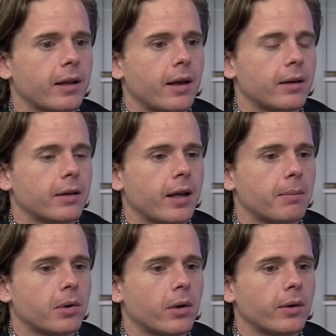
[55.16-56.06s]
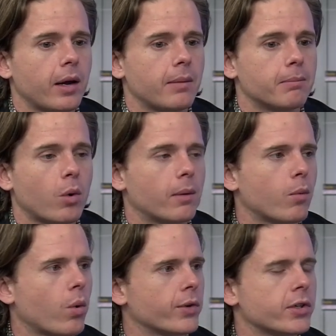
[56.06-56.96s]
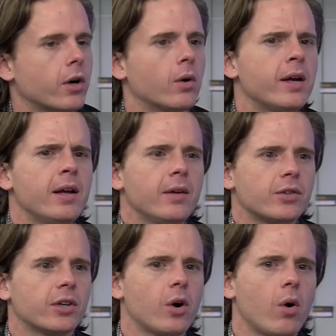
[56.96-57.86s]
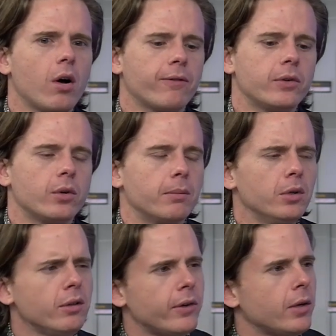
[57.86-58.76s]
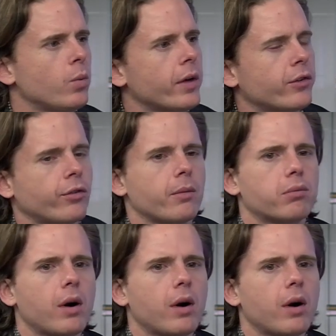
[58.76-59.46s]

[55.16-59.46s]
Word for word: at, that at that part of the night more and more. So to go off and do a movie, which